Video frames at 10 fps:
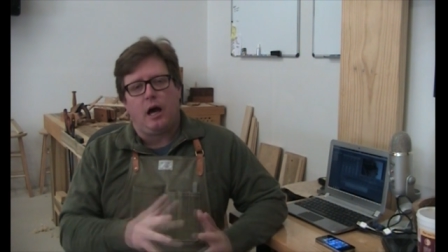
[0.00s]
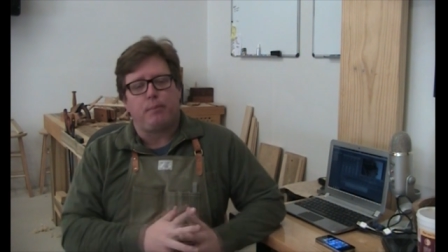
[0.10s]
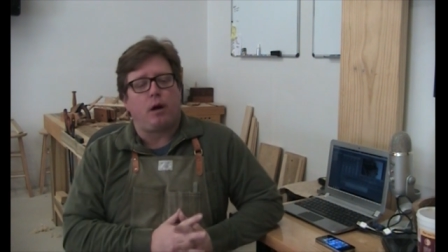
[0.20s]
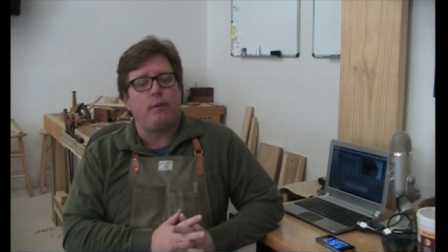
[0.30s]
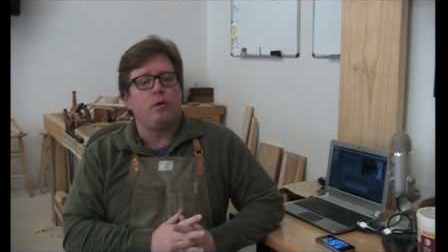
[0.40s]
I'm
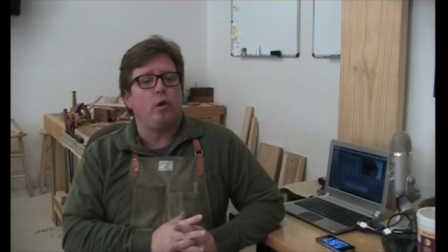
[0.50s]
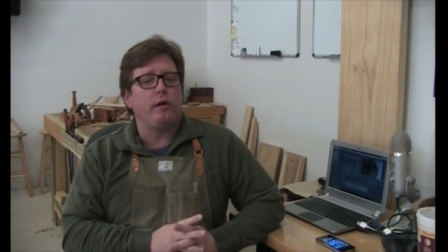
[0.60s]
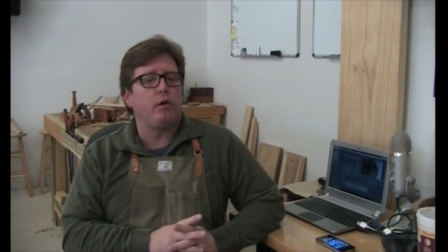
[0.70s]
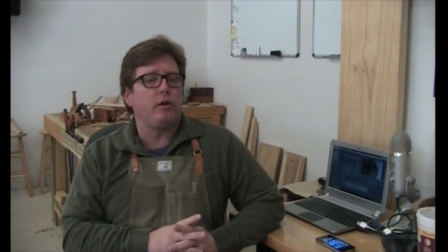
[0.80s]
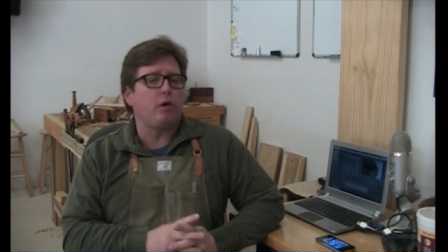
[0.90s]
probably only
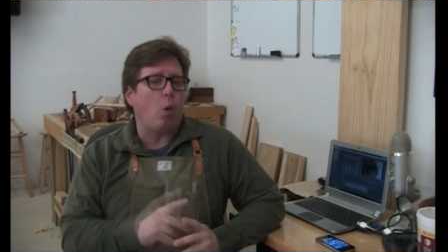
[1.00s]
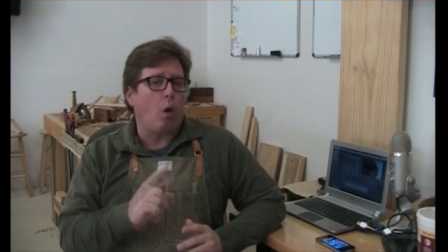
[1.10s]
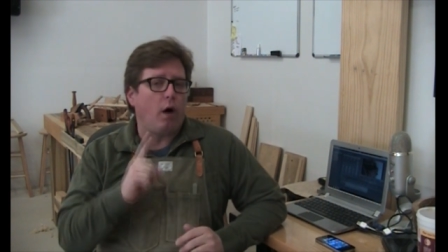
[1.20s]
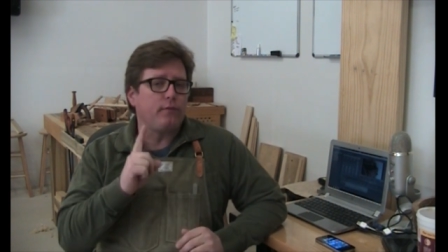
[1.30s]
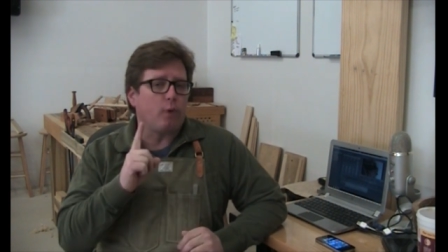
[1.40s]
going to
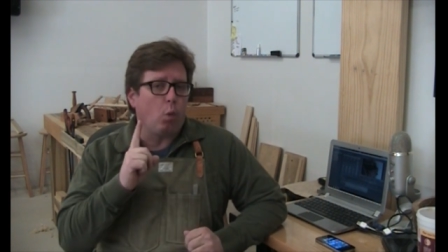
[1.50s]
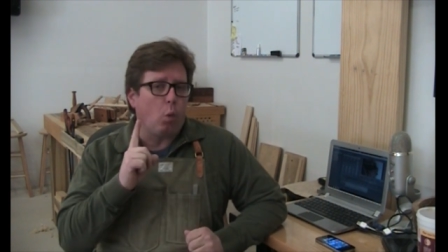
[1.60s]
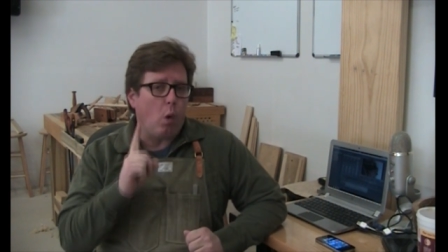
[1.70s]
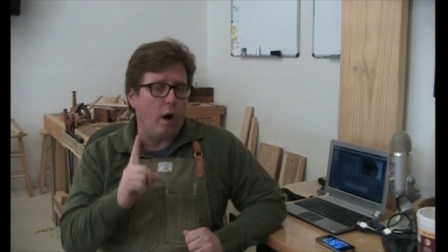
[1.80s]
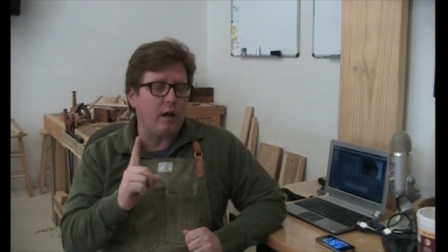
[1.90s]
offer
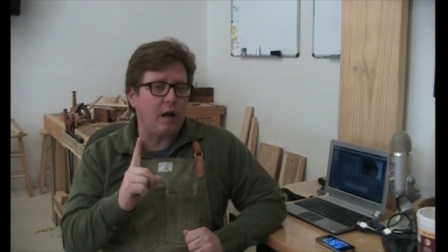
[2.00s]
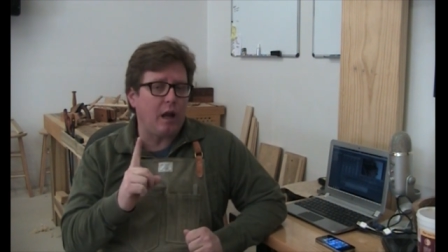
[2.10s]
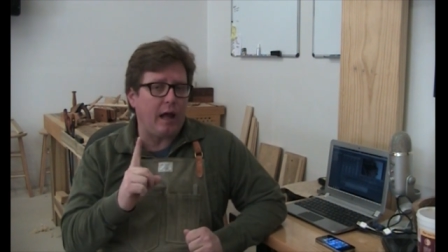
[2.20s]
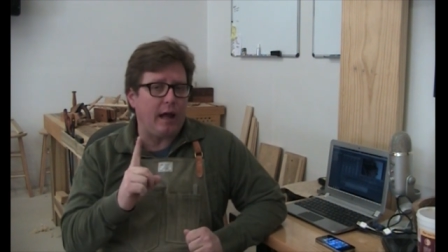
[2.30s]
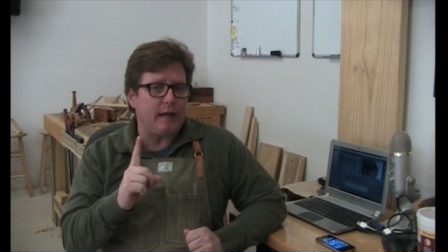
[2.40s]
one
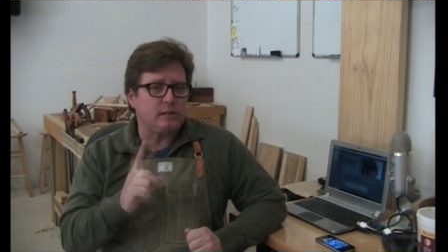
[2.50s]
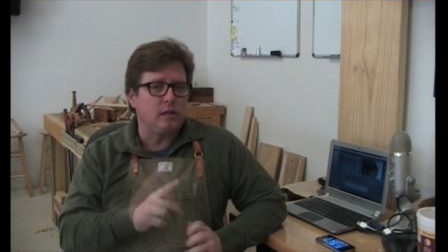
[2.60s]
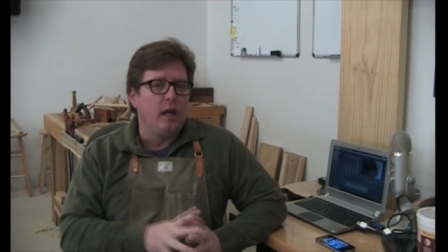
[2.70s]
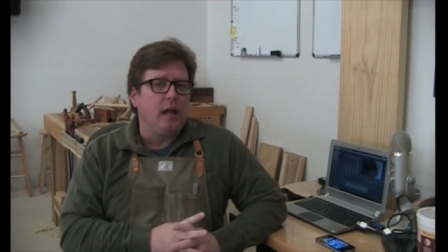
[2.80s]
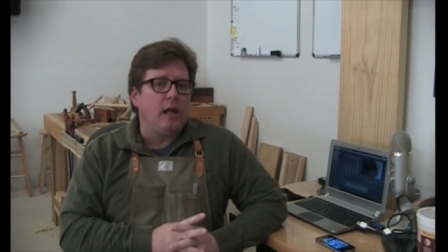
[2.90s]
class
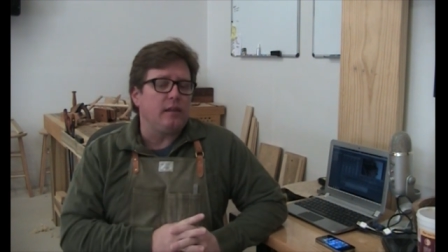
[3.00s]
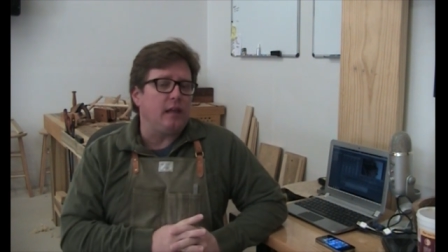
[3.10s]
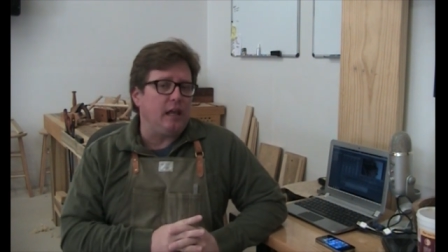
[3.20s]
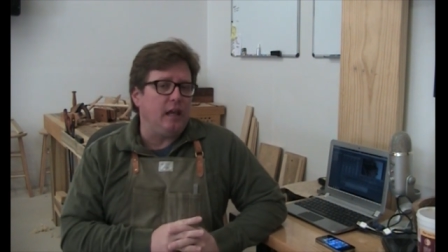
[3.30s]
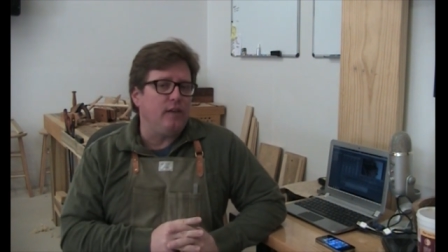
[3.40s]
in
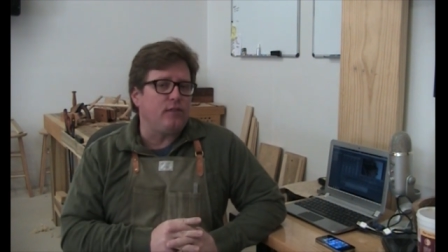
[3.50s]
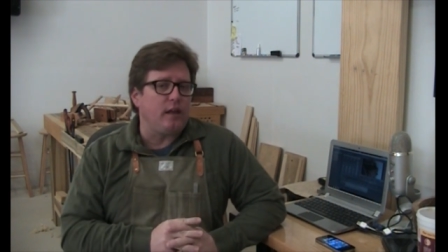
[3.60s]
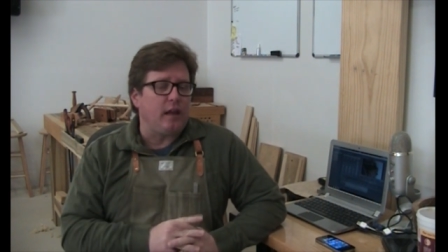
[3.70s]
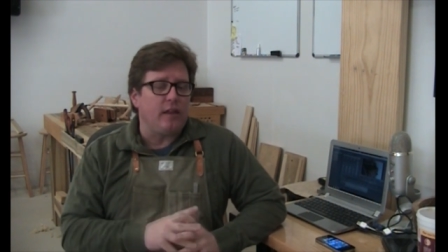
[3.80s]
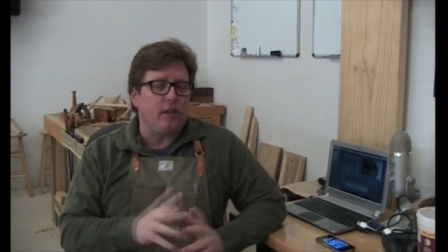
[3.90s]
the
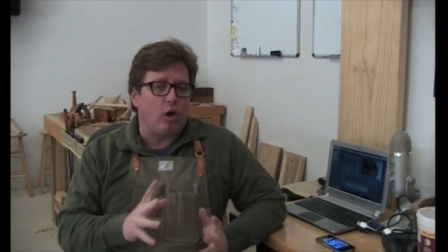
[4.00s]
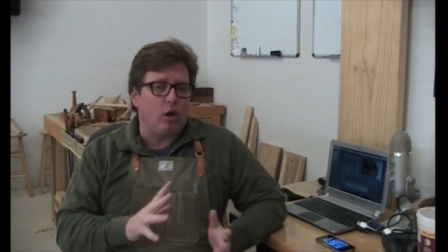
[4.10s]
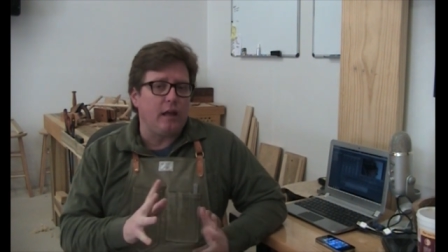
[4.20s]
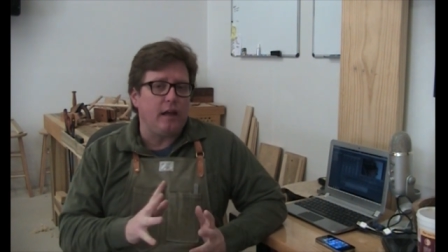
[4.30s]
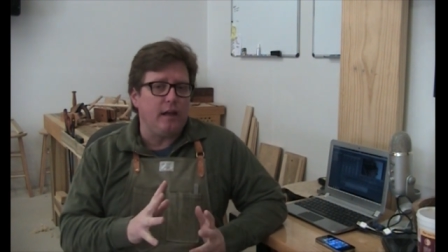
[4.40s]
evening, in the
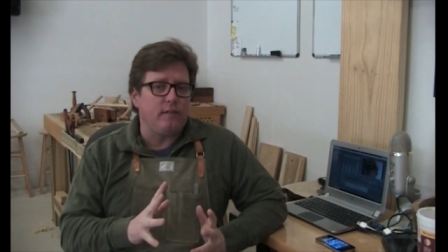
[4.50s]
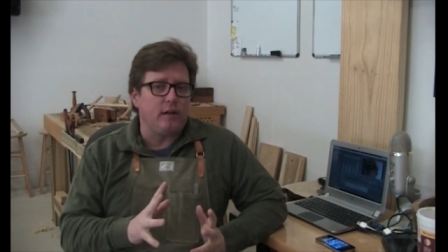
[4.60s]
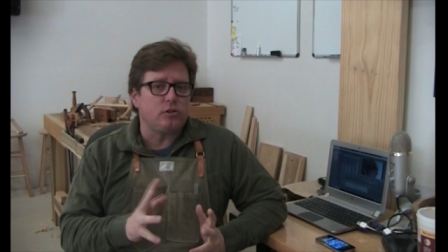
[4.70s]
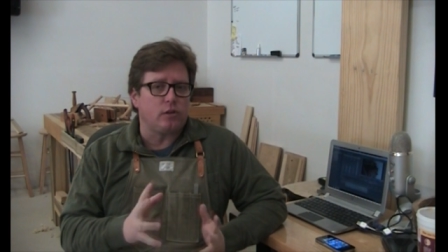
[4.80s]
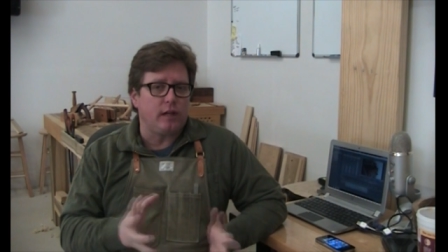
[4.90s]
early
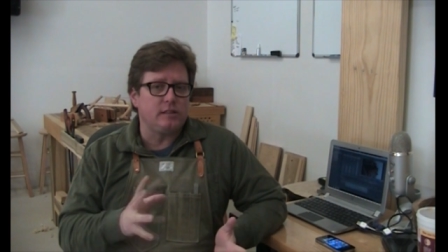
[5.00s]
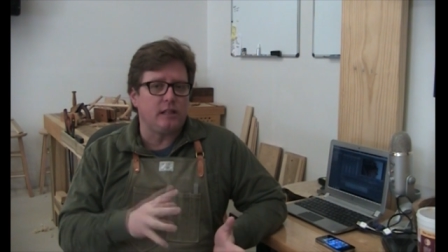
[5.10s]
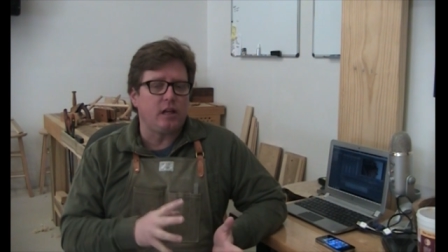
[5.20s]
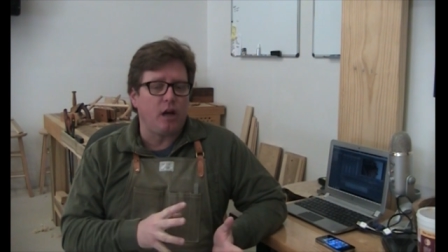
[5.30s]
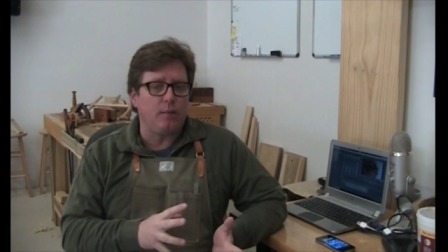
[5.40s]
evening, so kids
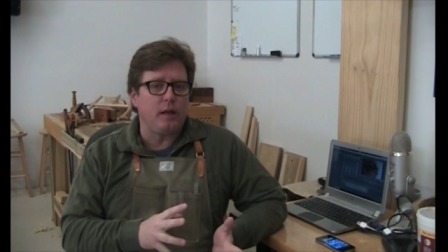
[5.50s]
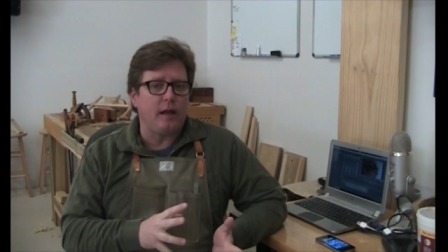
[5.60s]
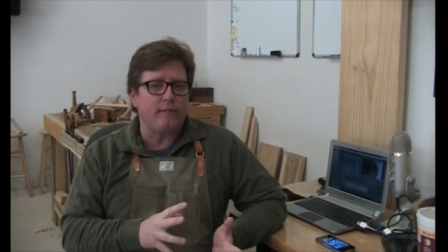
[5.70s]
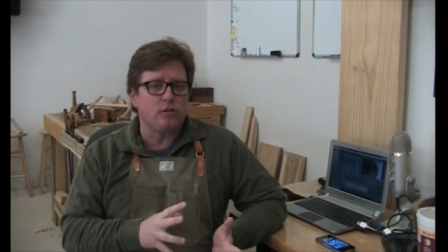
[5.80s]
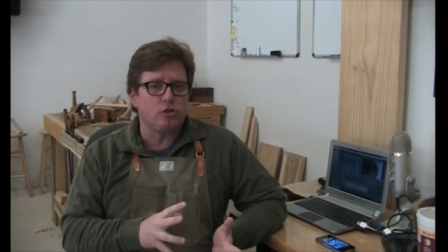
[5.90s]
can come in
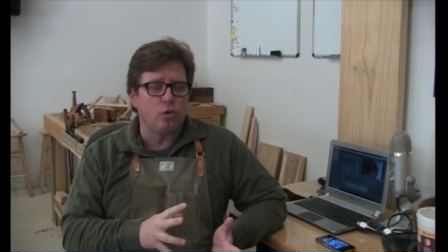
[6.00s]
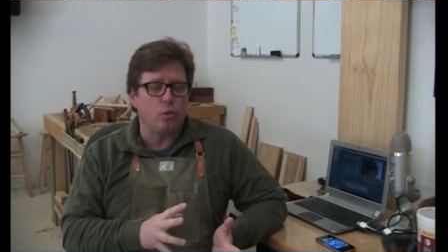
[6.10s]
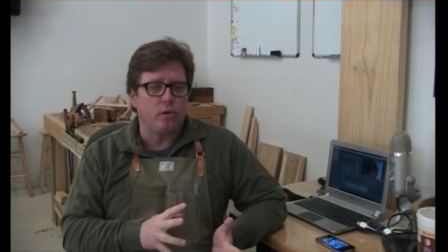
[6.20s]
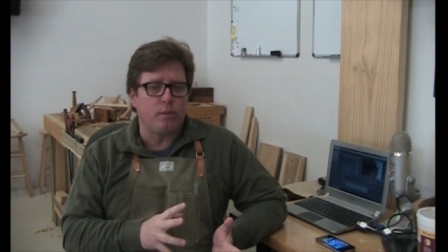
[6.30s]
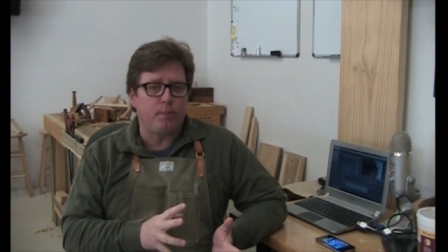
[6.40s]
after school
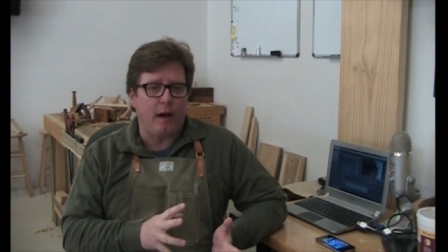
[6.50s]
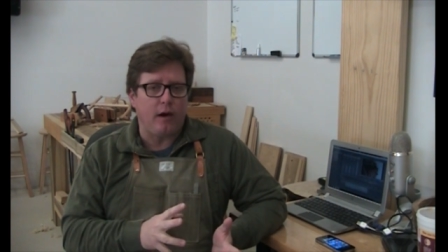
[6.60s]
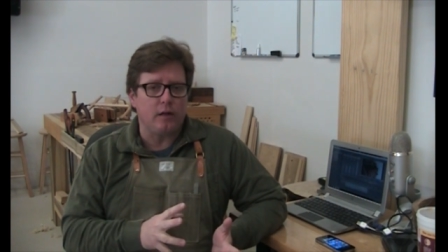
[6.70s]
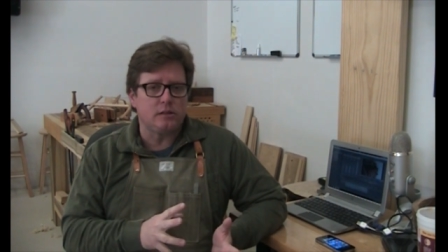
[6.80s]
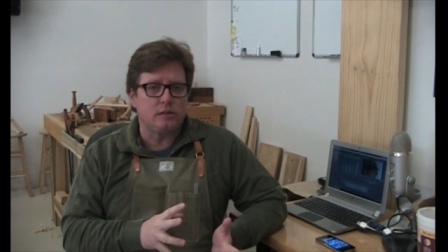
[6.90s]
with their
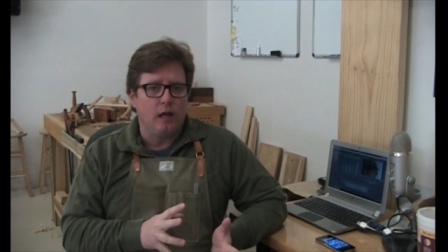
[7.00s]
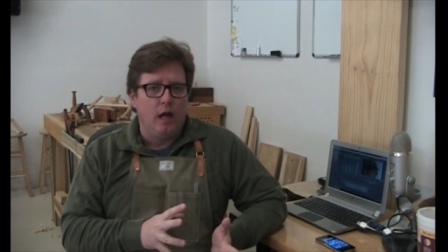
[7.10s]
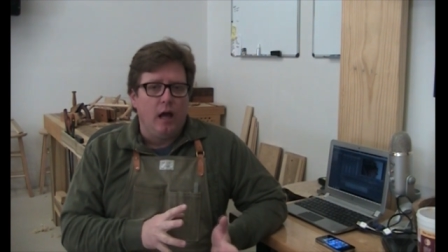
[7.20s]
parents